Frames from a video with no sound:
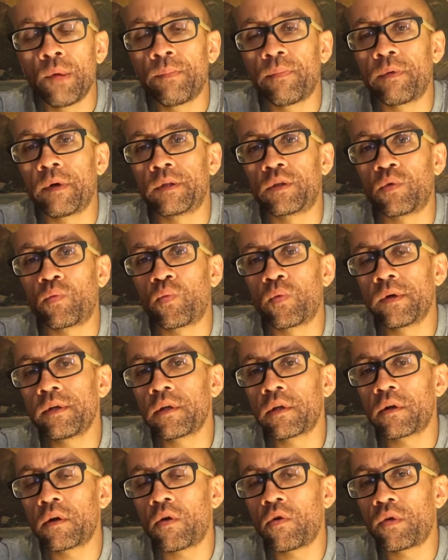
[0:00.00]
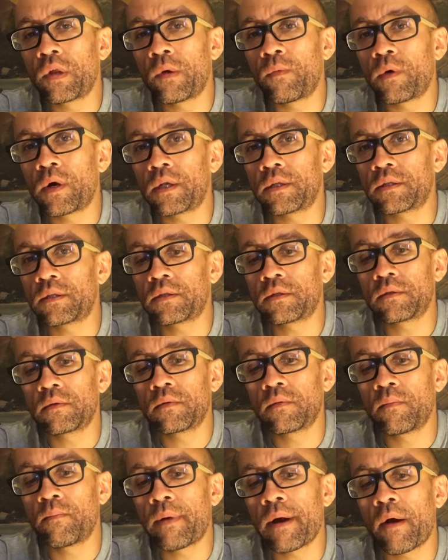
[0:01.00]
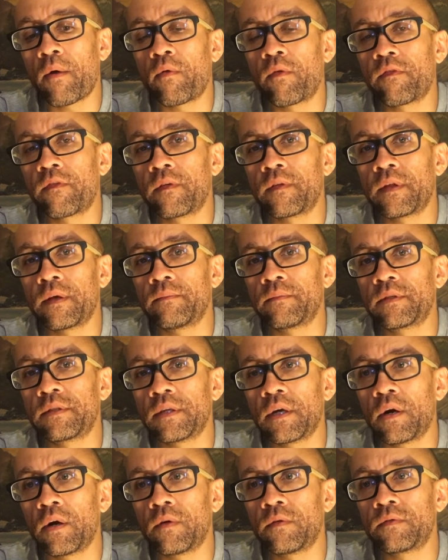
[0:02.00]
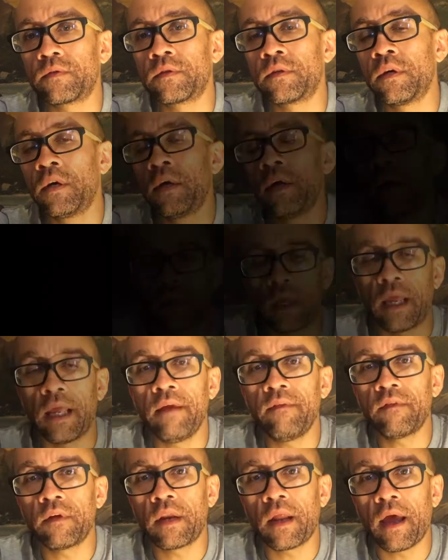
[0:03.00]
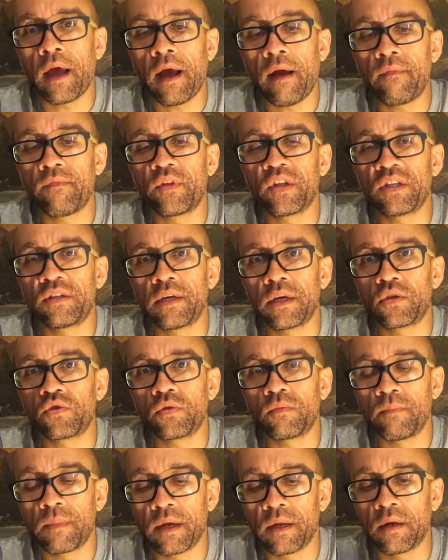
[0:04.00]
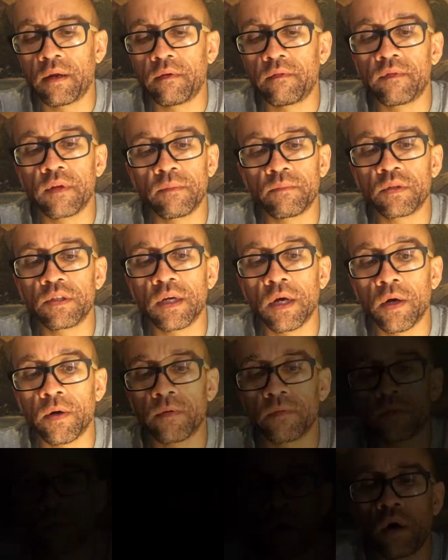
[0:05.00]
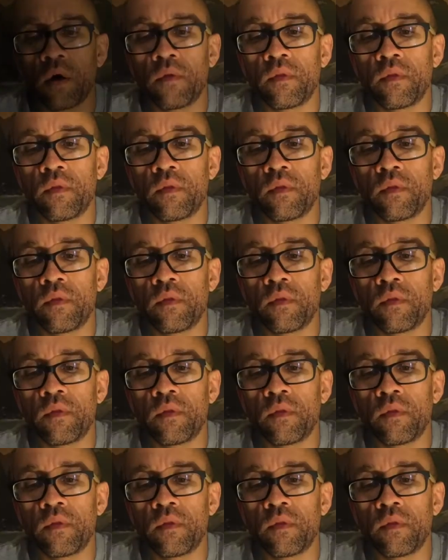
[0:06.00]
But the Riddler only wants power for themselves, even at the detriment of themselves.